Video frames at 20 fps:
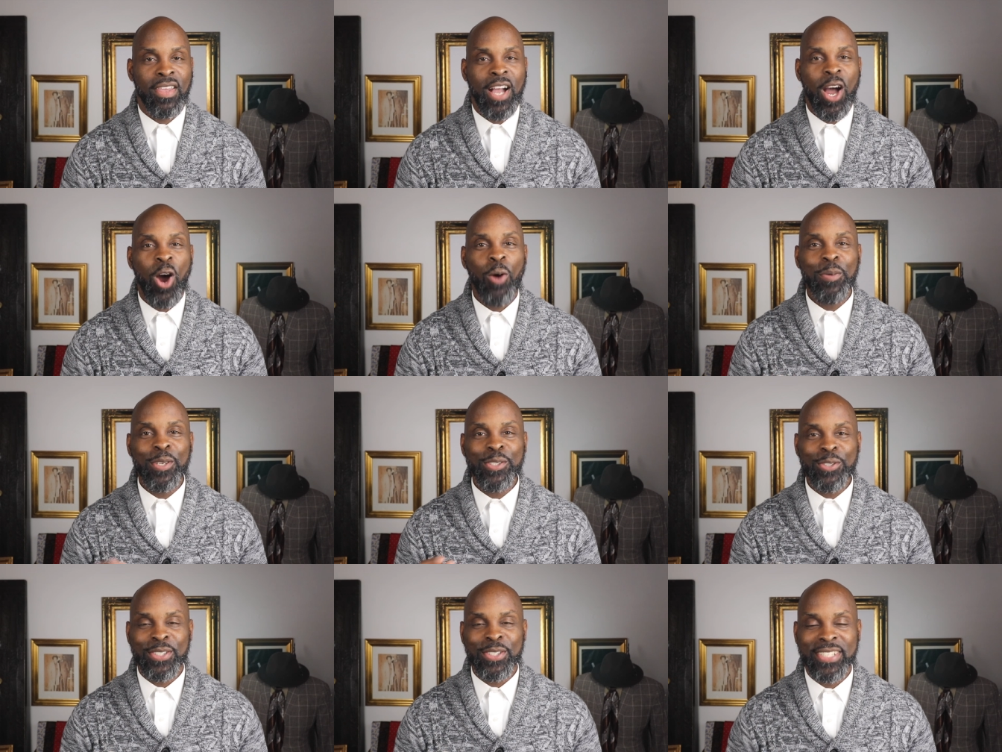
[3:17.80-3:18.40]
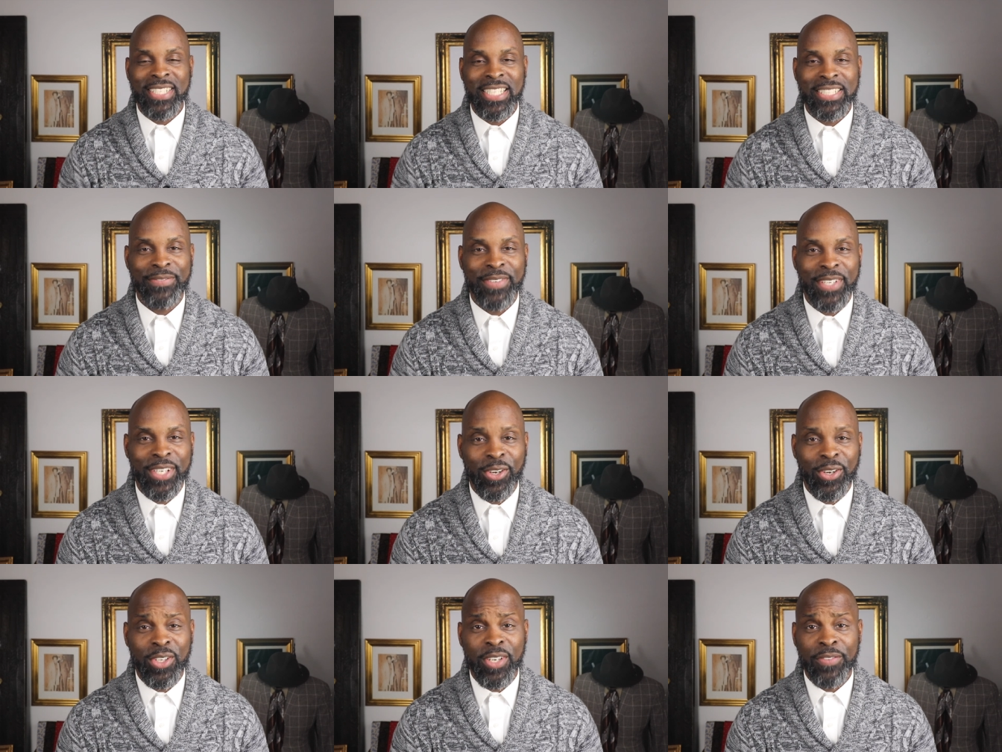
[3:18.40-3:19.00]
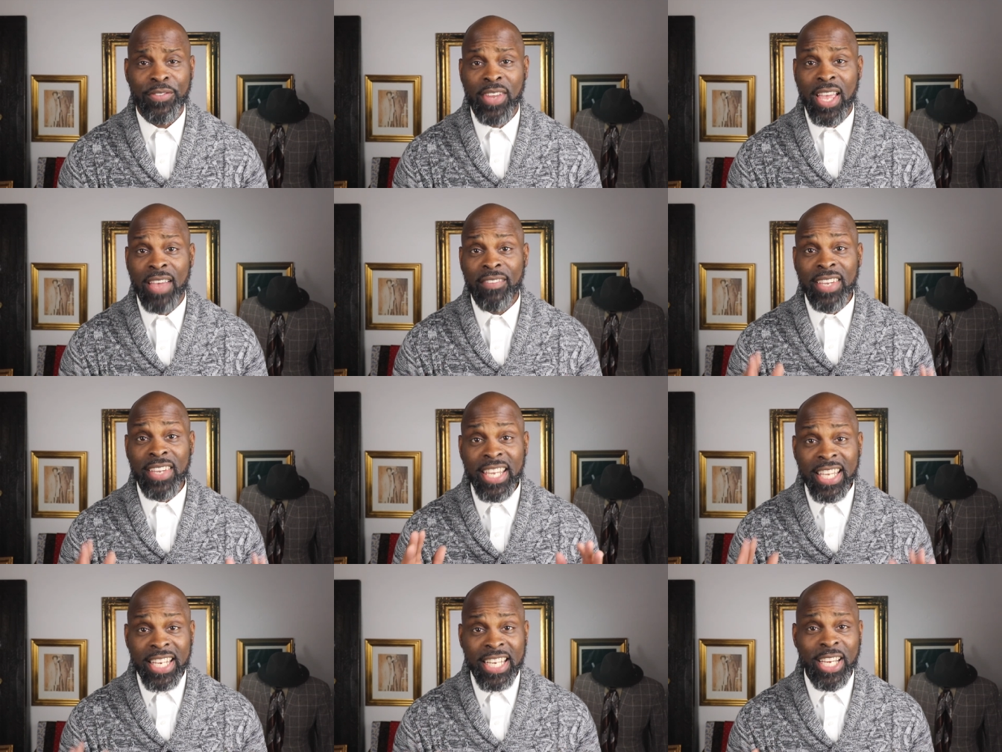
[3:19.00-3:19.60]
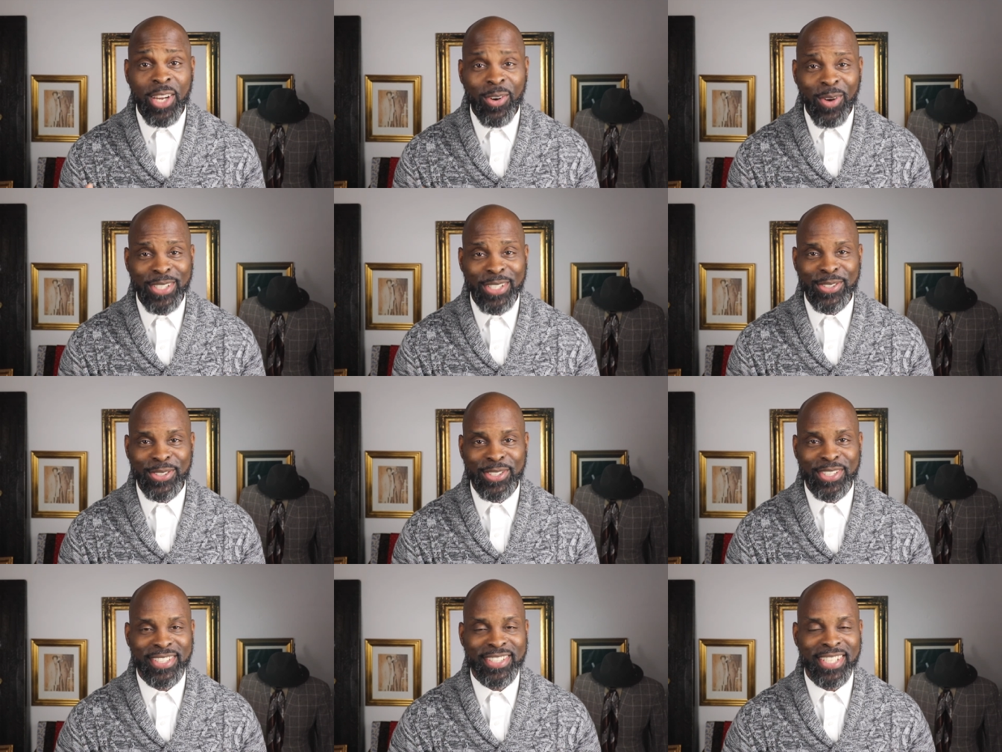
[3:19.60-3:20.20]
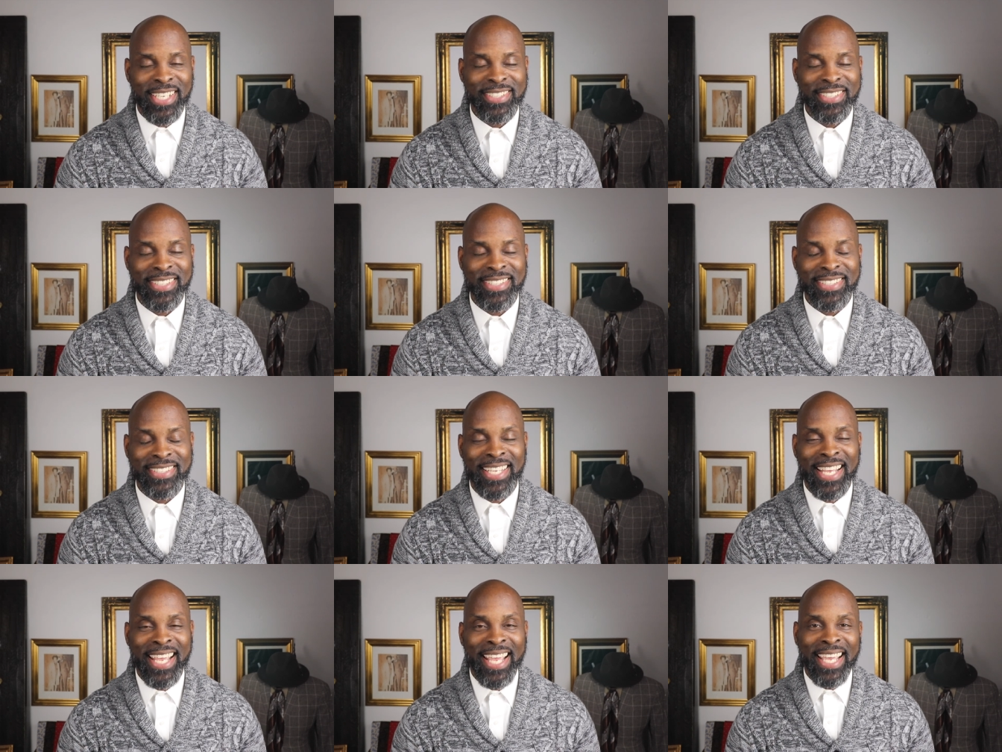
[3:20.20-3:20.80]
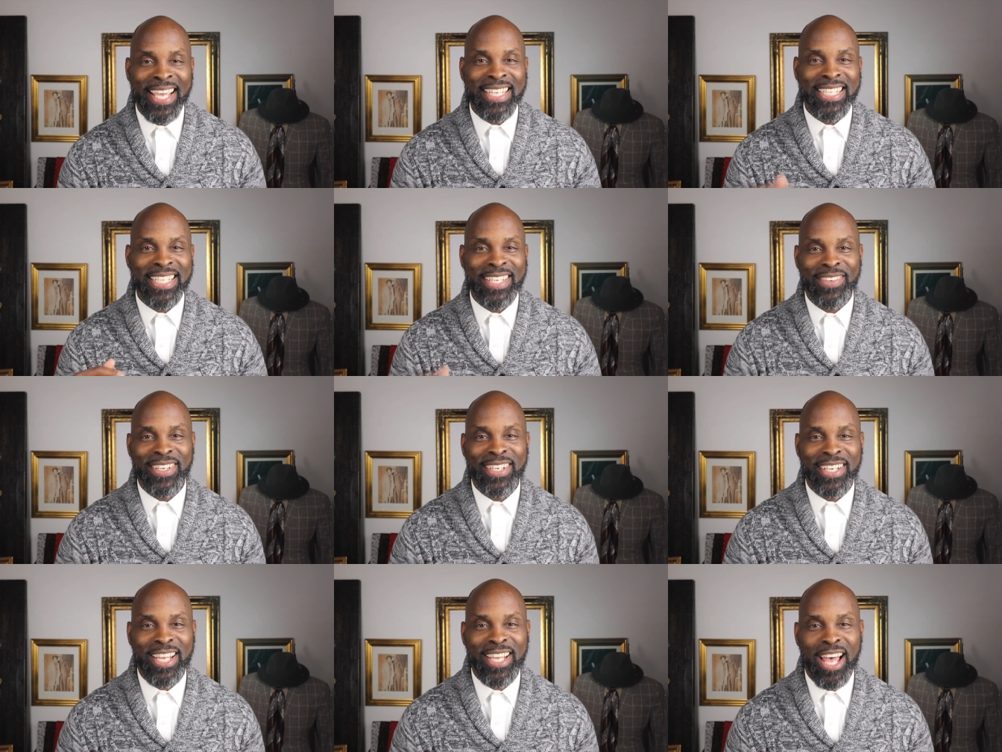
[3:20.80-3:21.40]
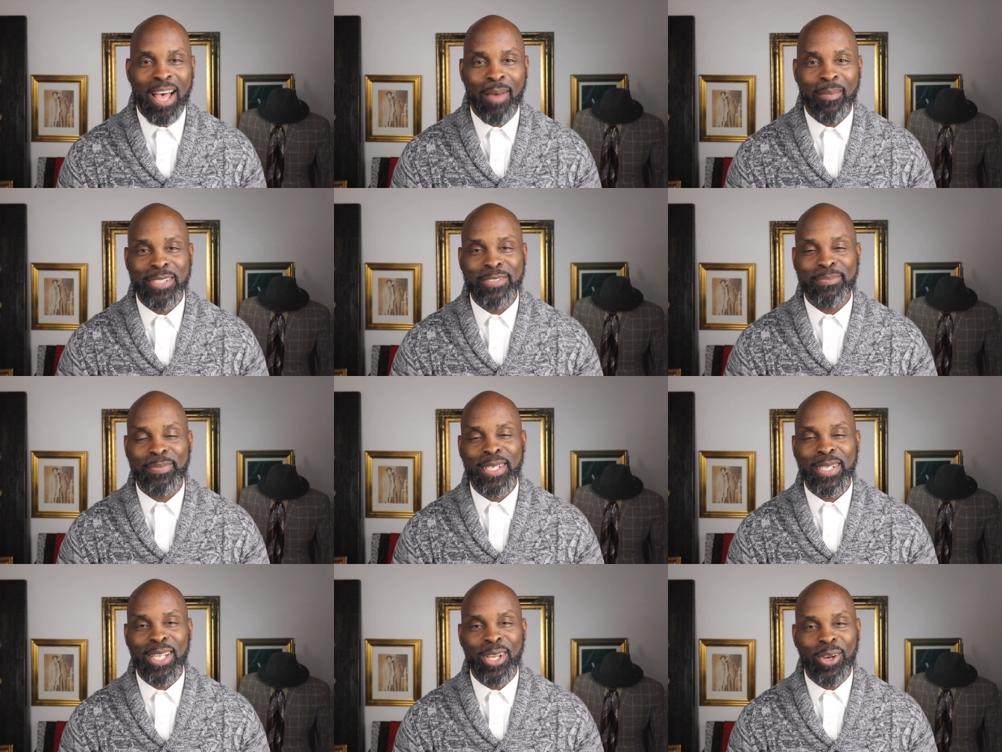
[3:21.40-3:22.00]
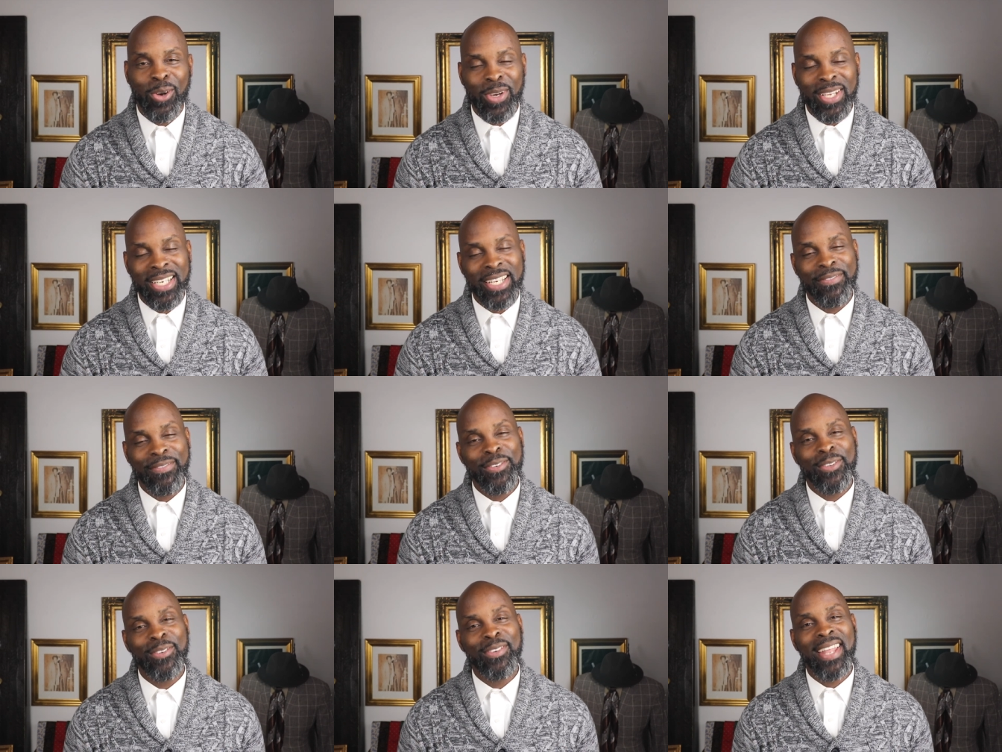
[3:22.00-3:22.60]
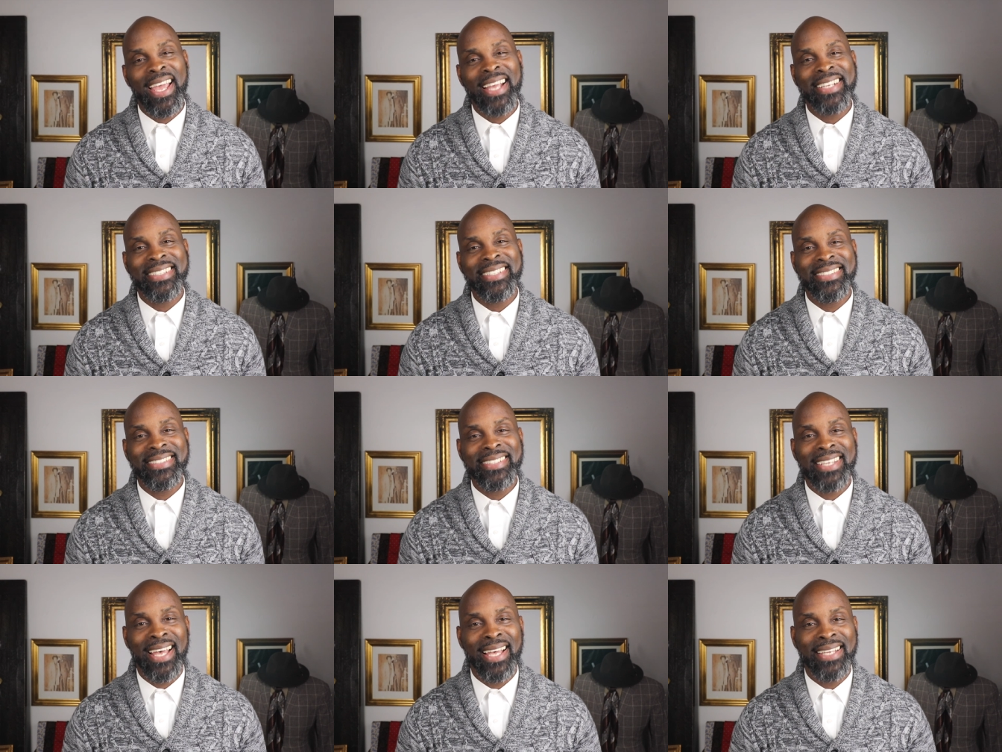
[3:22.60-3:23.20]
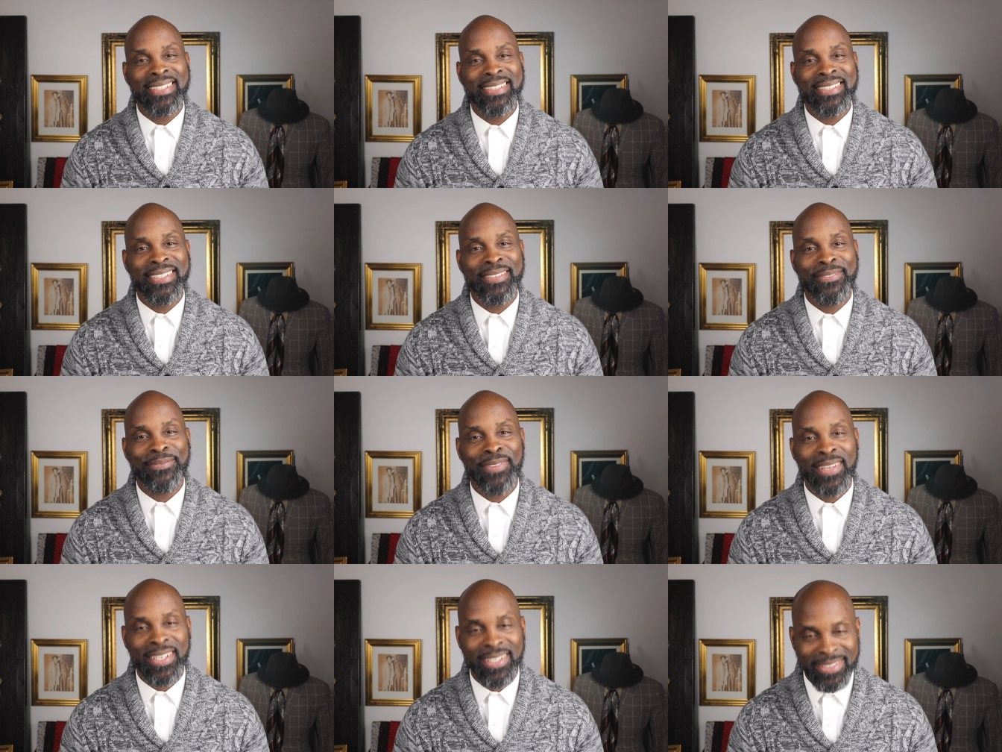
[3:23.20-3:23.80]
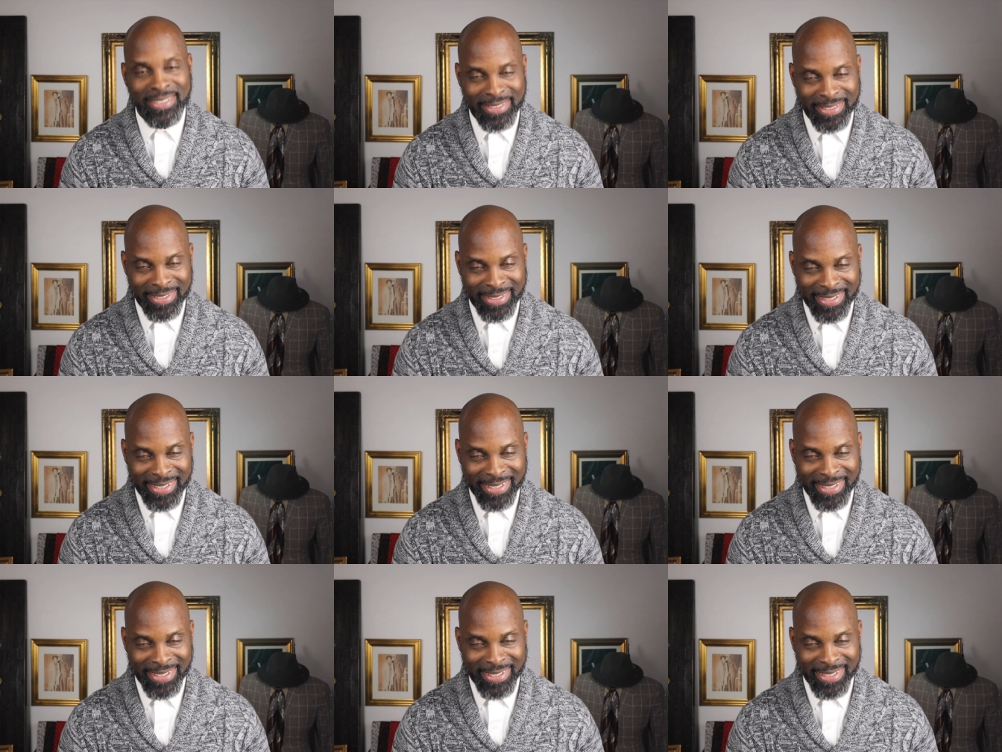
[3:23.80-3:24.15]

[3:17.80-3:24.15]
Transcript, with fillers: Hope you enjoyed today's video, and if you have any questions or suggestions, leave it in the comments below. And if you like this content, fellas,